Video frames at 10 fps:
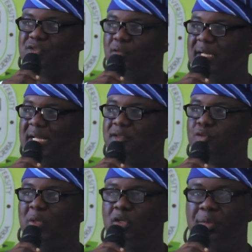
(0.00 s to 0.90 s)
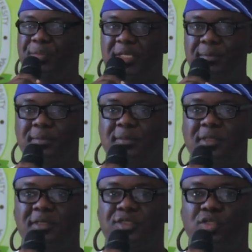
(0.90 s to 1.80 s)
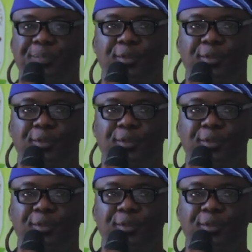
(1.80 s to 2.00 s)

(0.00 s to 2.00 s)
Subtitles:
together to welcome him to the